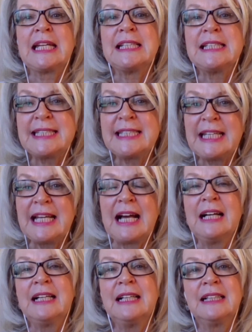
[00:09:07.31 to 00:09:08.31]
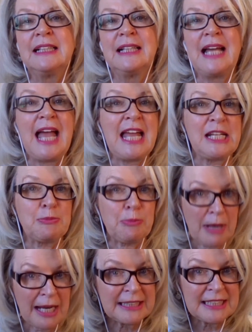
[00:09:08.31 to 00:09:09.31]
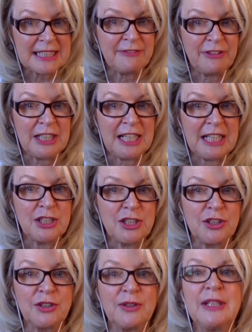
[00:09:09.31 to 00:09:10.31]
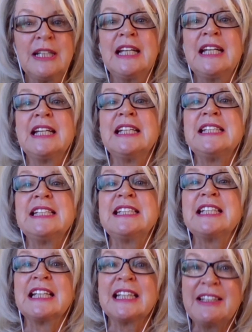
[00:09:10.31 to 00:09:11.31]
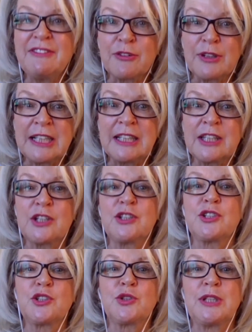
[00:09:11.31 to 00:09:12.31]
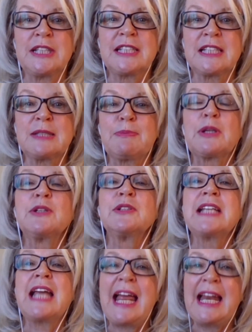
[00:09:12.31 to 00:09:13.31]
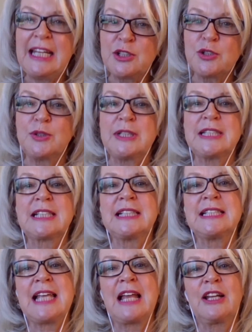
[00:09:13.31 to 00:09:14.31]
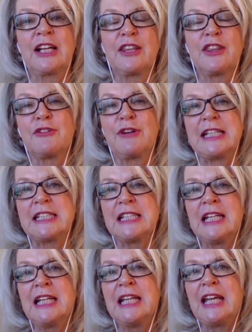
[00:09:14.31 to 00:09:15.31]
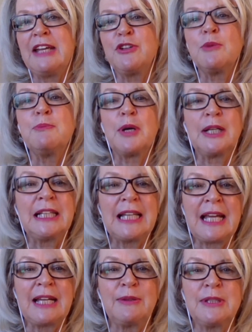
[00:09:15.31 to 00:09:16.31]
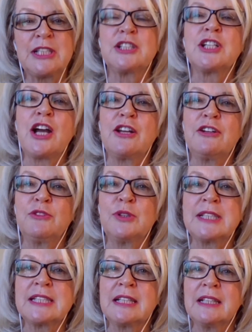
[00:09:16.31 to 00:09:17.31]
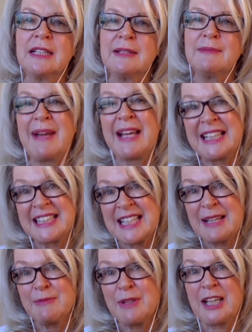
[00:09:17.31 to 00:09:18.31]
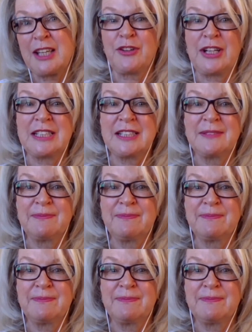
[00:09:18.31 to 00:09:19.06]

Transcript: Consider and practice, if you need to, delivering those choices, because any choice can sound like a threat if your body language and tone of voice make it seem like a threat.